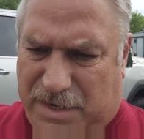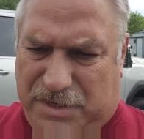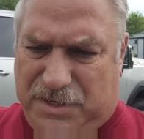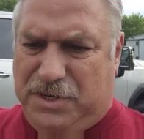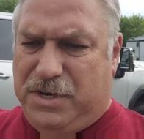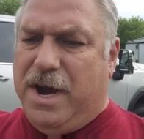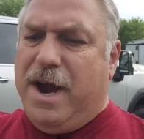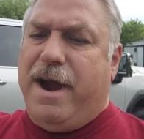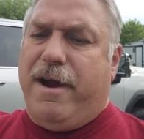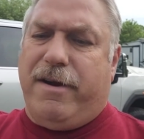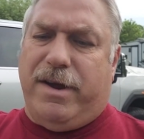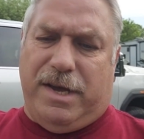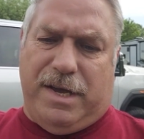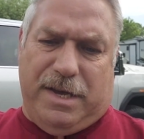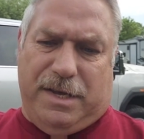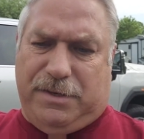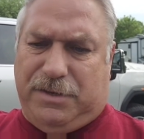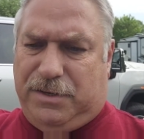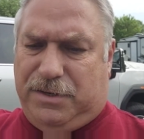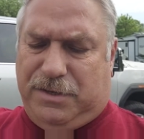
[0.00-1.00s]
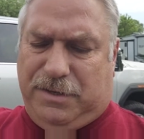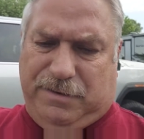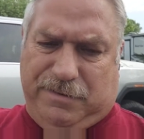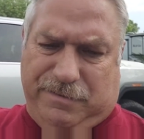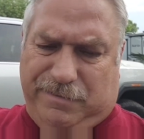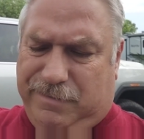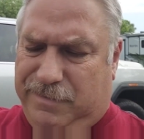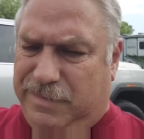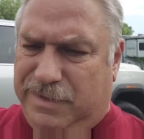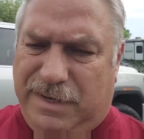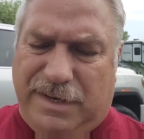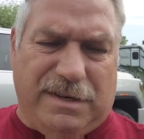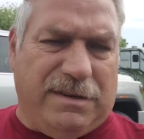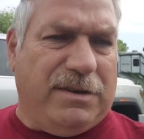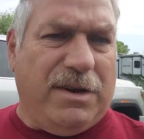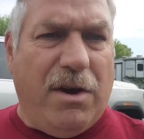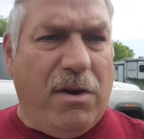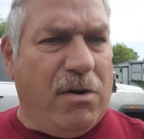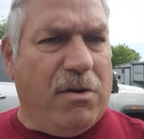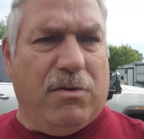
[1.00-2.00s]
chariots, and
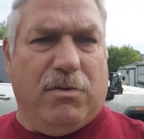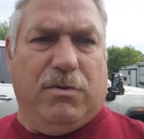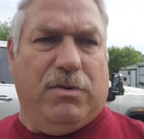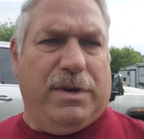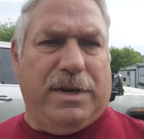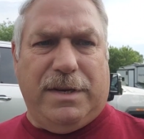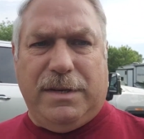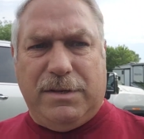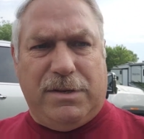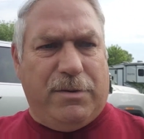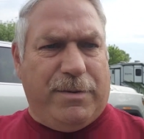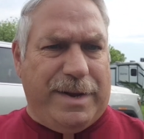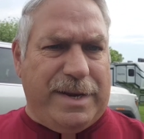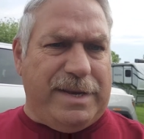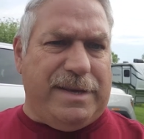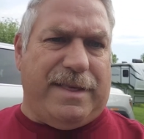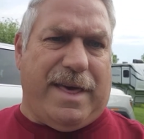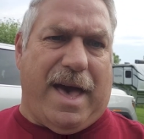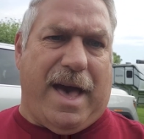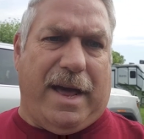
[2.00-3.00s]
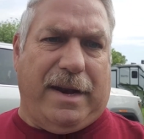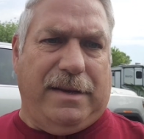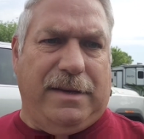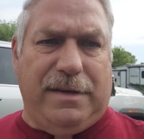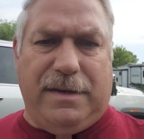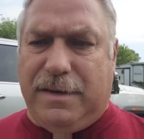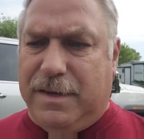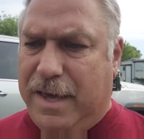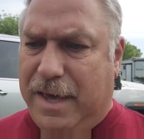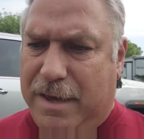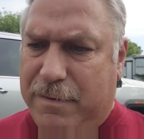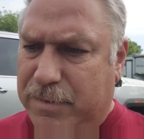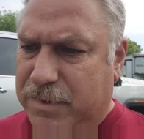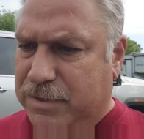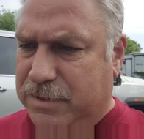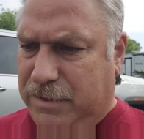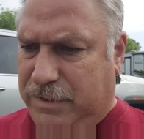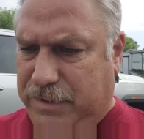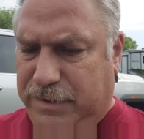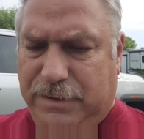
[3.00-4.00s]
no, he didn't do any of that. He came
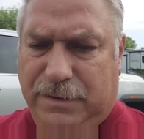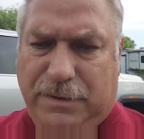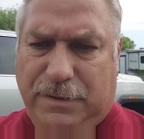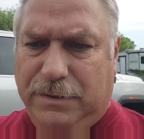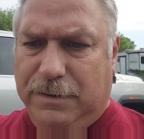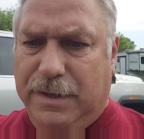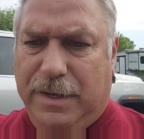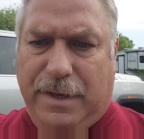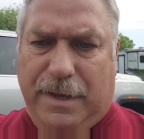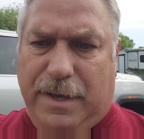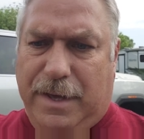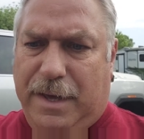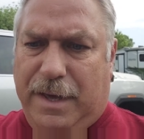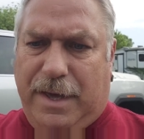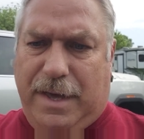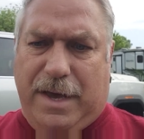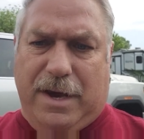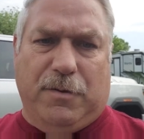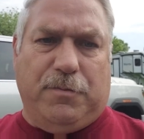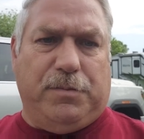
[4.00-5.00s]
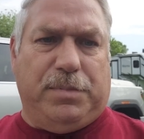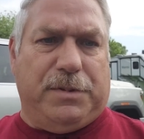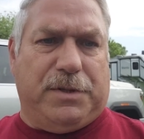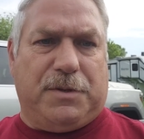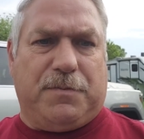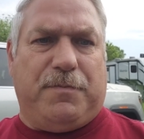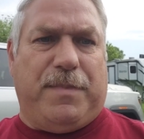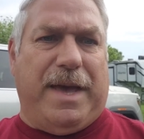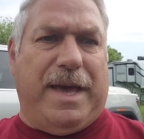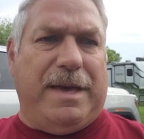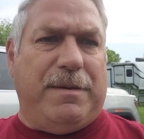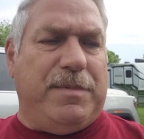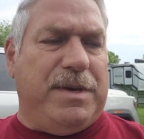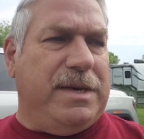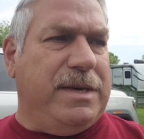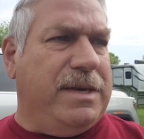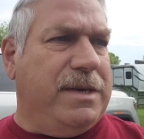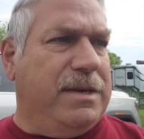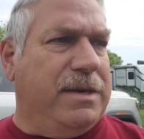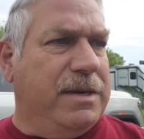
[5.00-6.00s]
as a little helpless
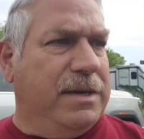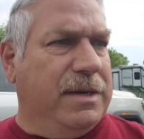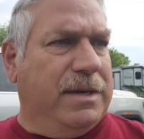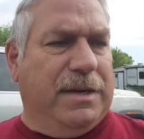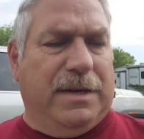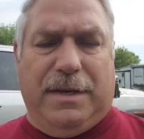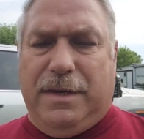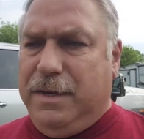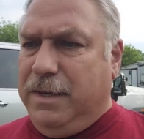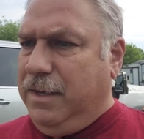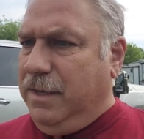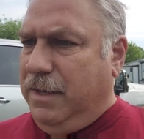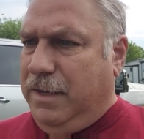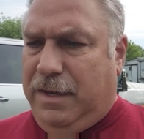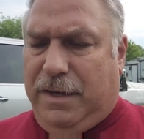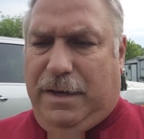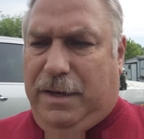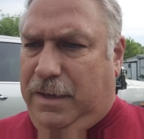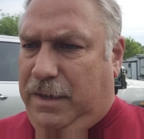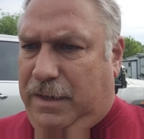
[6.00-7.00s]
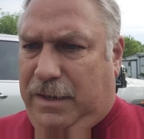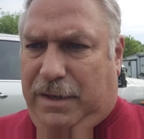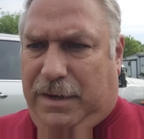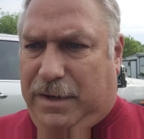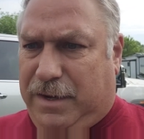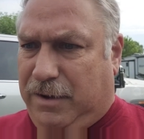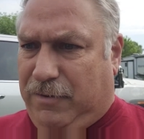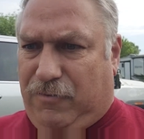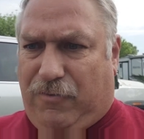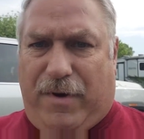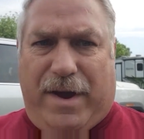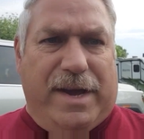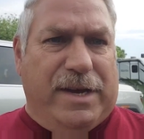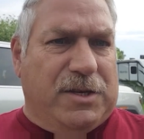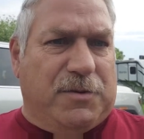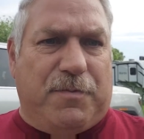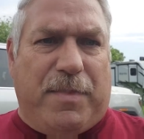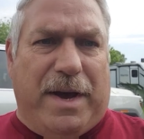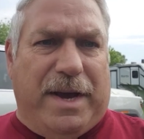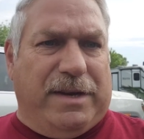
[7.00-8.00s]
baby, got
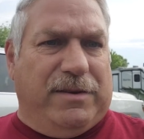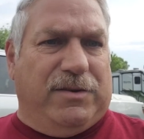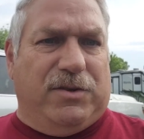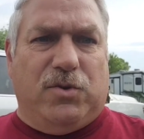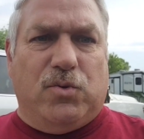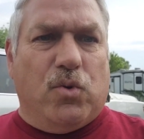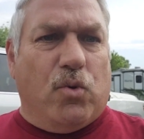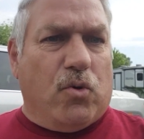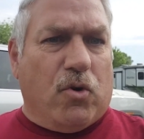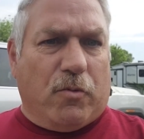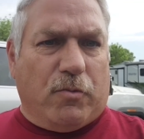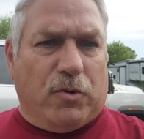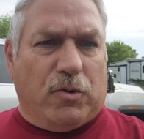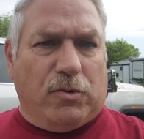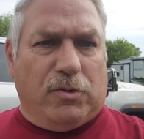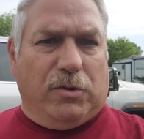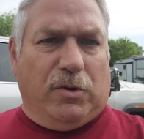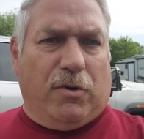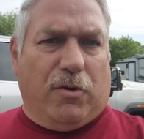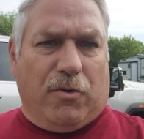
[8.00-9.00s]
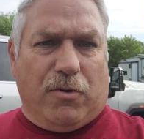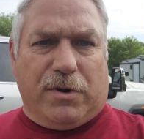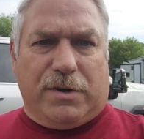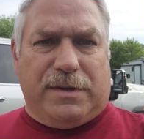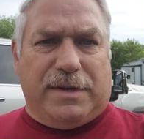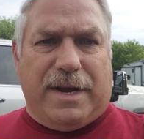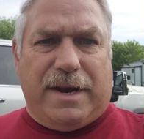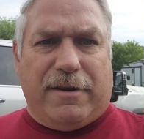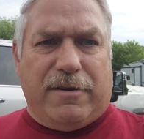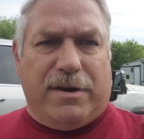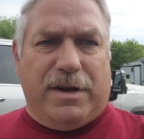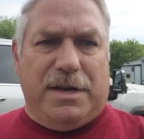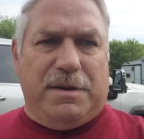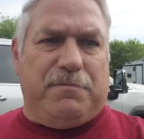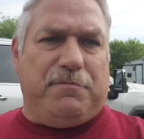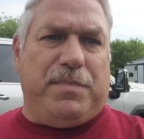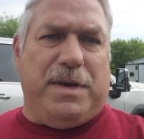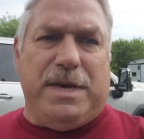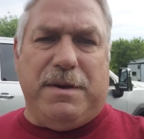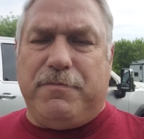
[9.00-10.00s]
raised by normal, ordinary
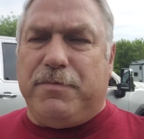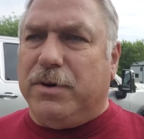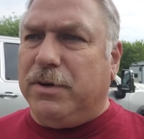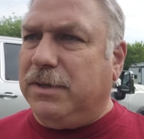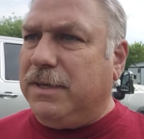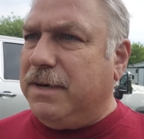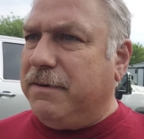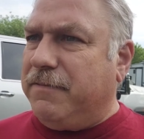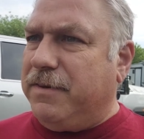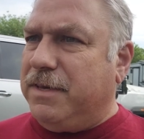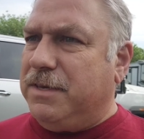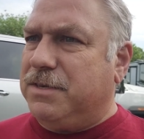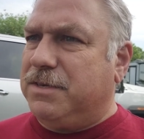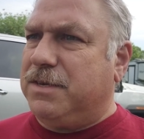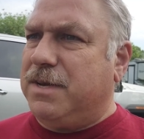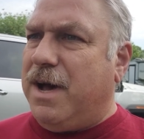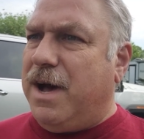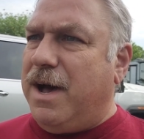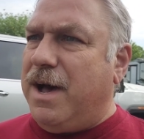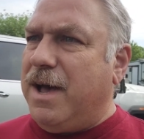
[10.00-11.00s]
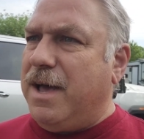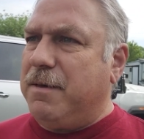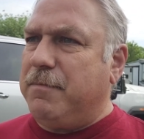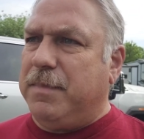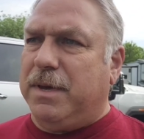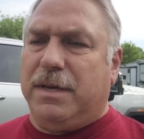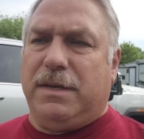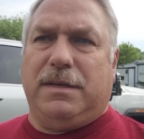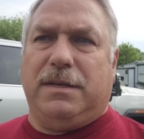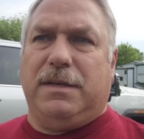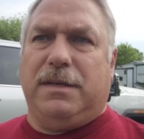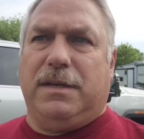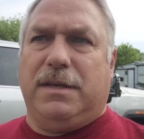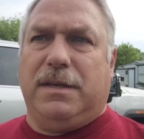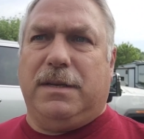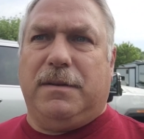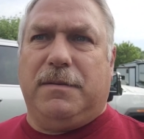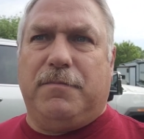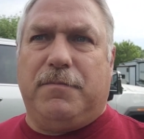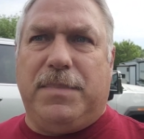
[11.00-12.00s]
people of his time, and
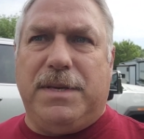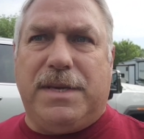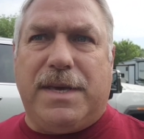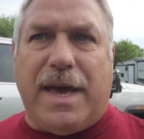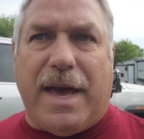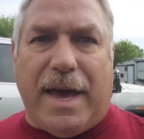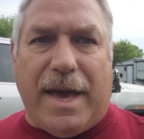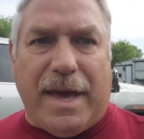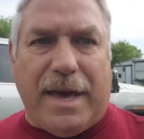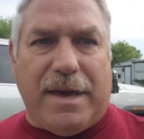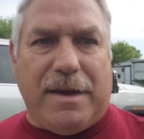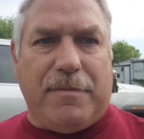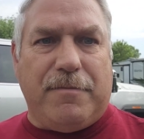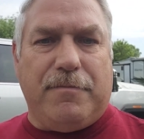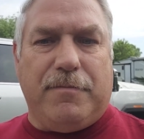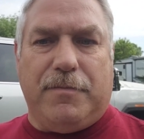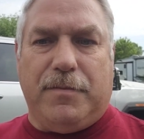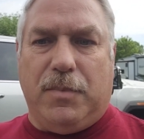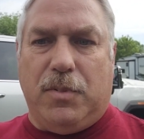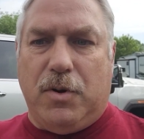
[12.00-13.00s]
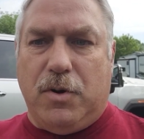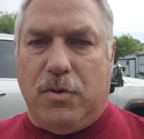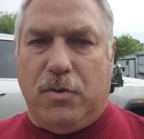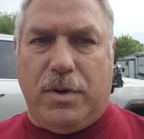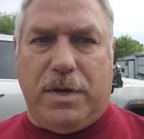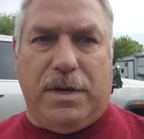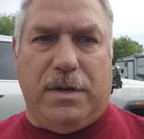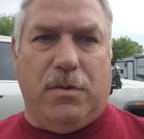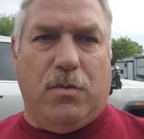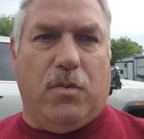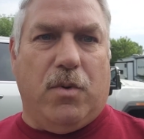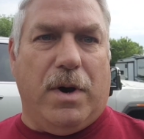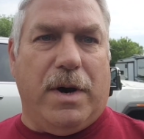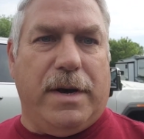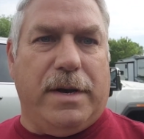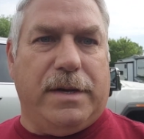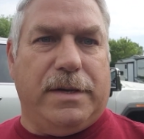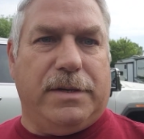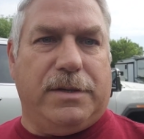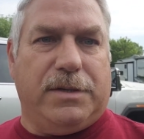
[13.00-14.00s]
became who he
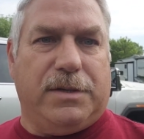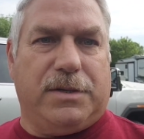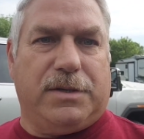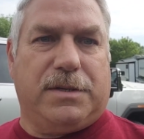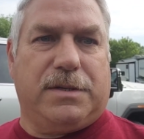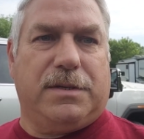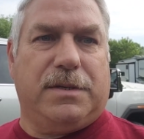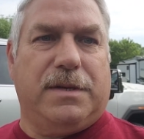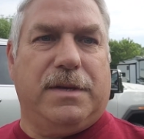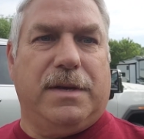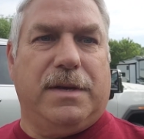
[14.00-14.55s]
was